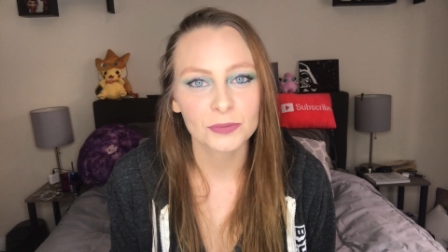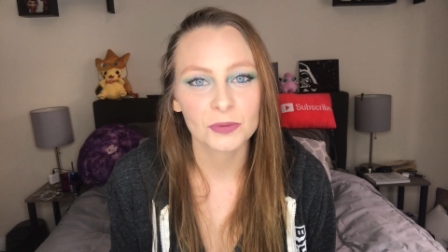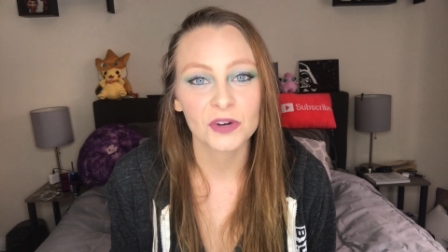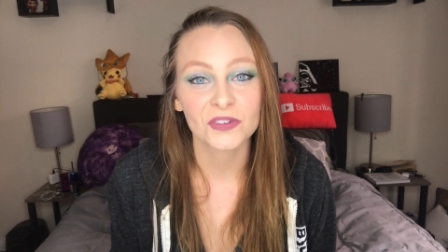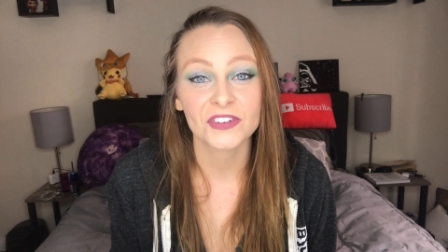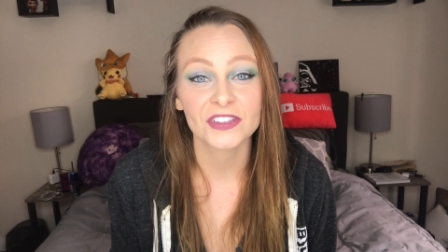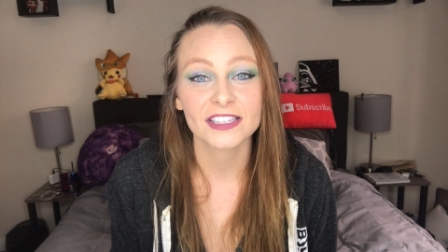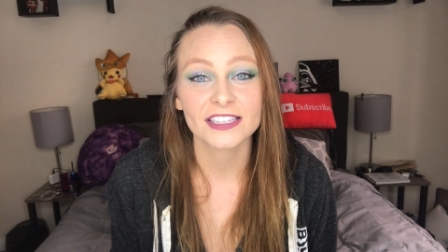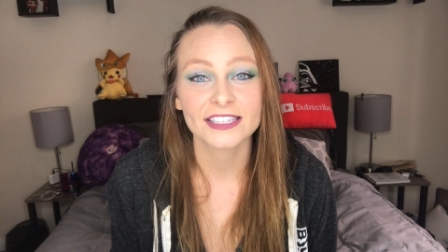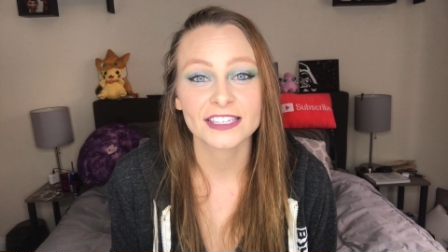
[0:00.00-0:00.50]

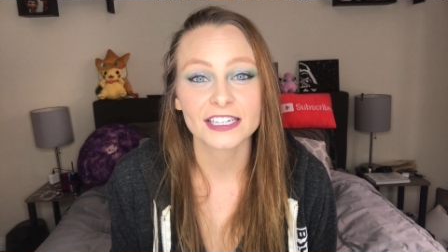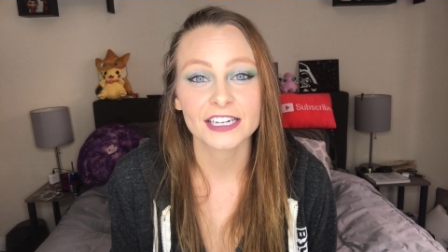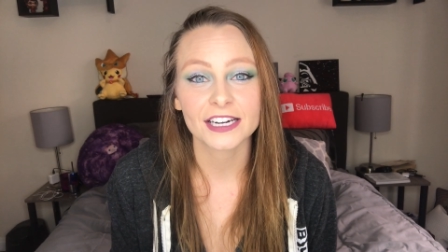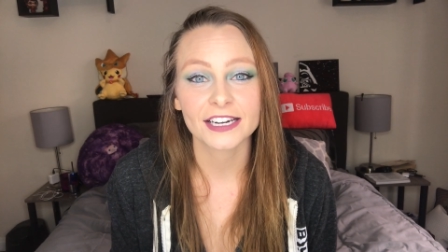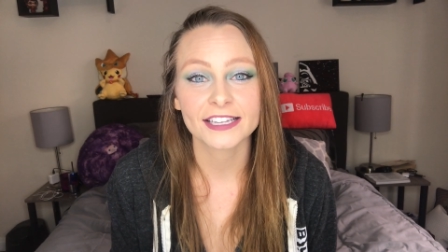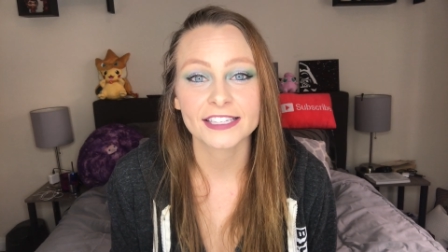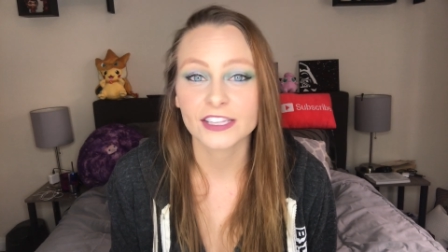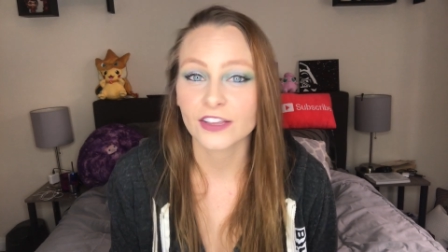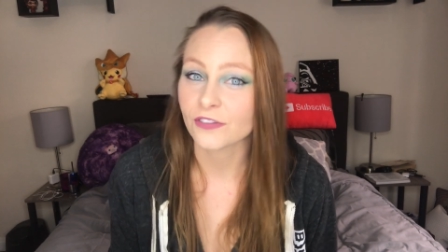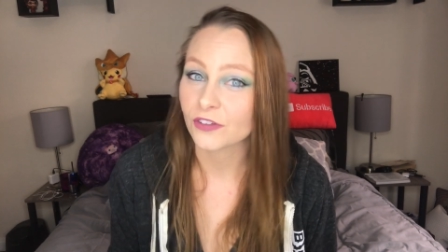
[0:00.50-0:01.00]
perfectly
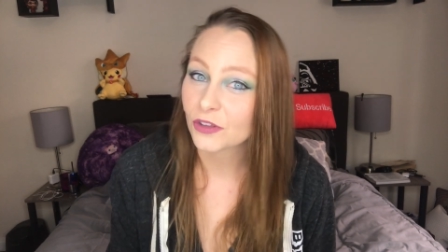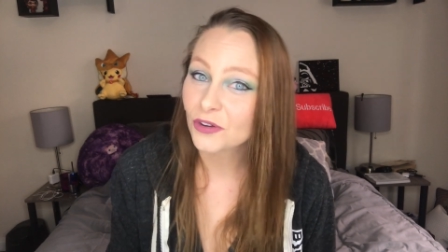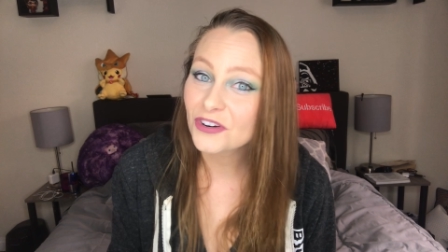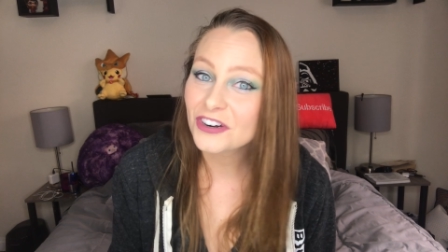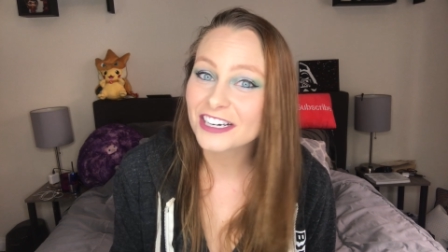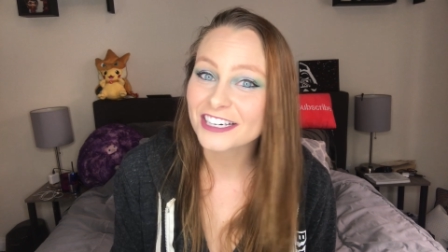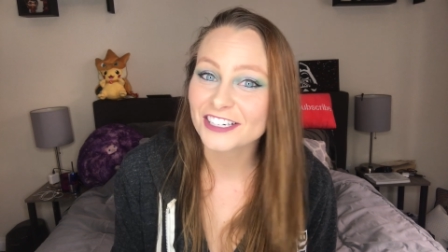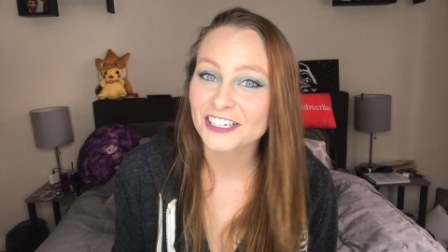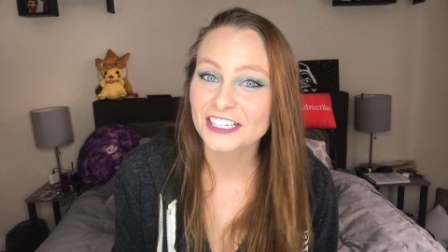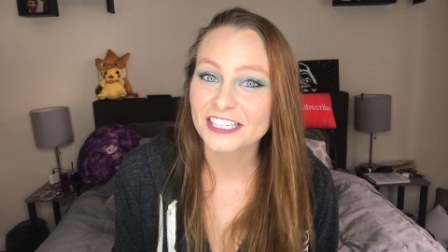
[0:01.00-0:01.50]
serious if
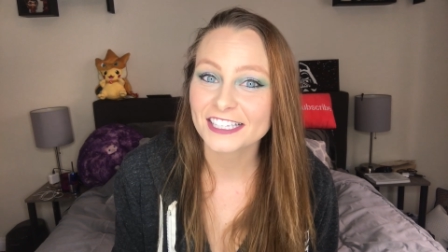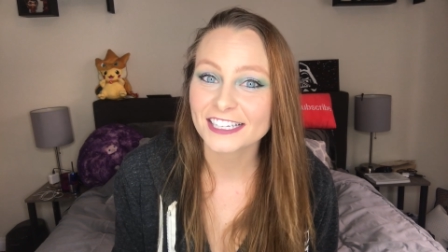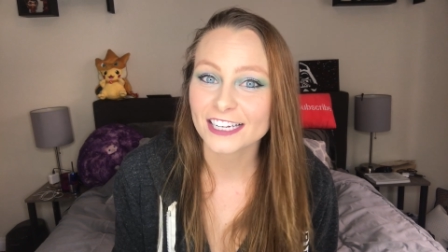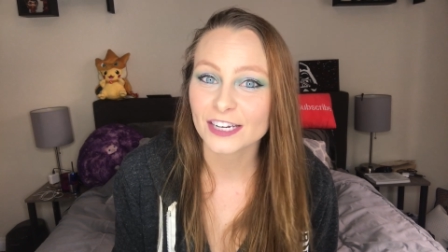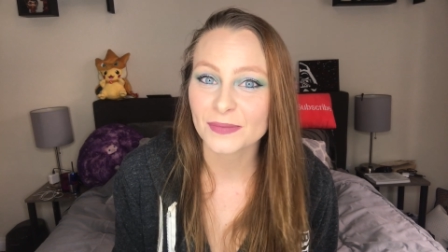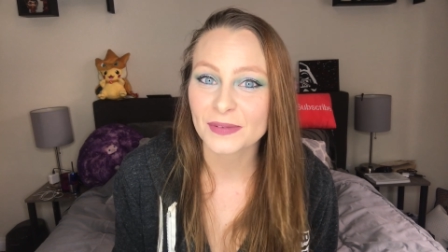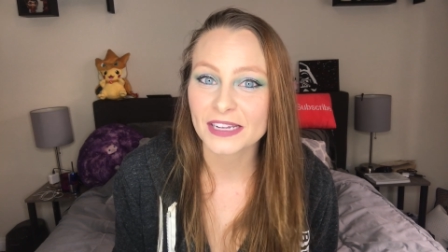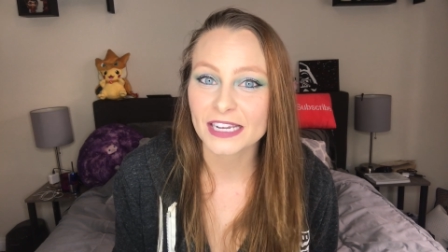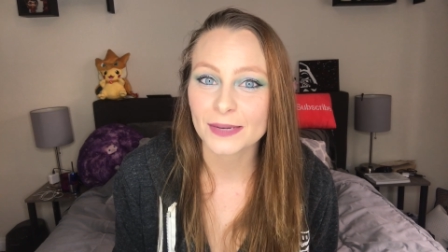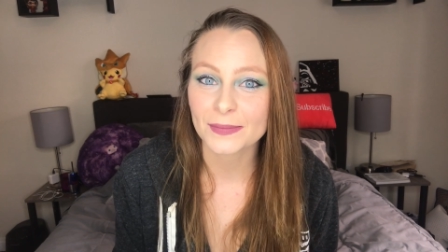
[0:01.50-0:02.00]
you're interested
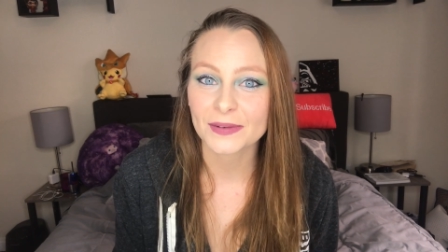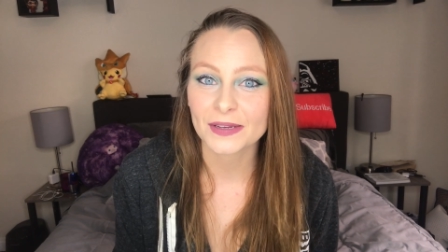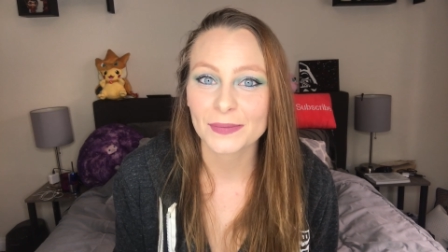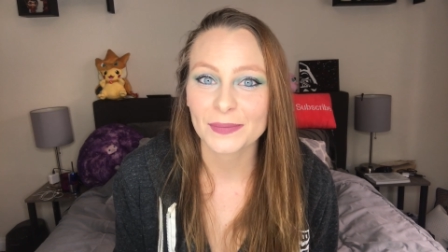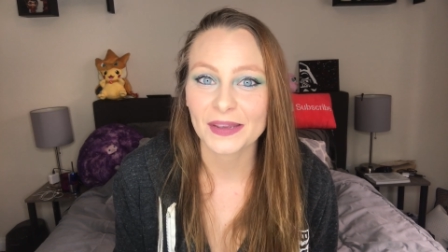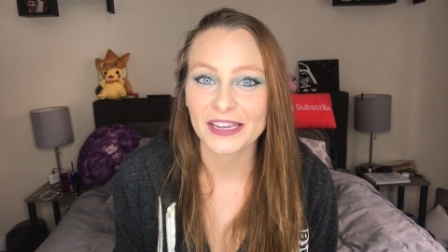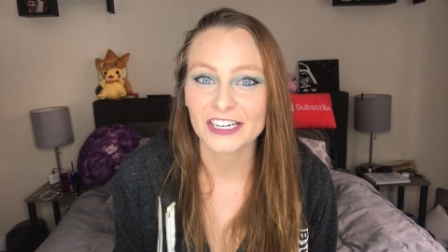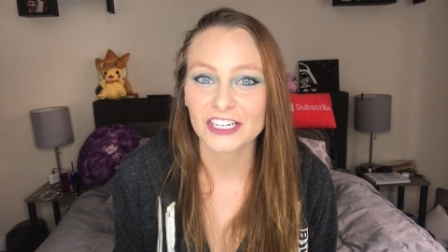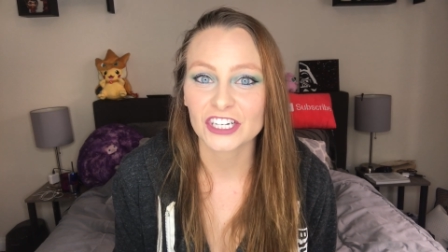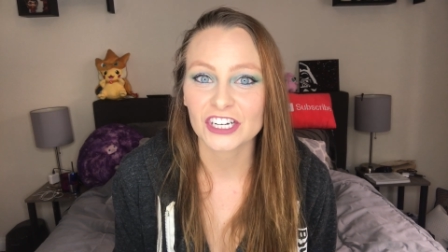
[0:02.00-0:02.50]
in becoming a
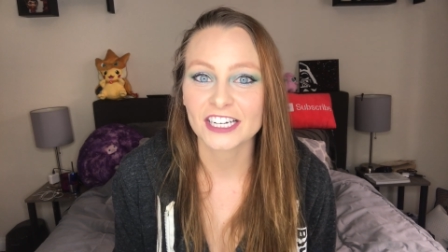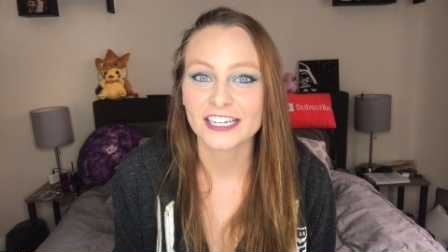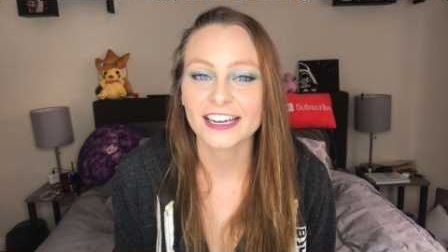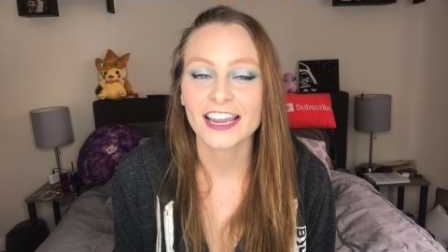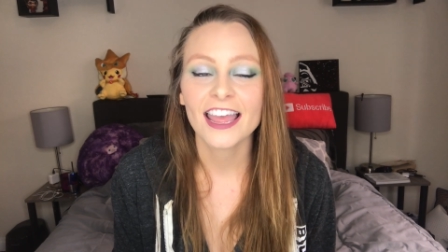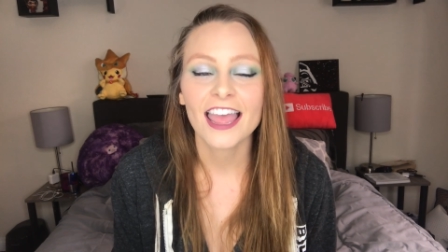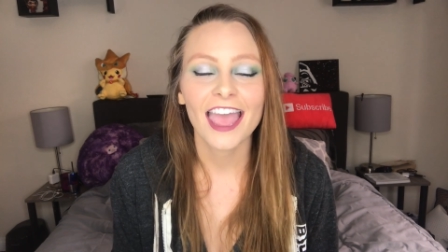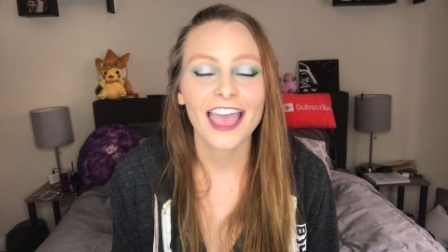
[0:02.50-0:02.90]
patron.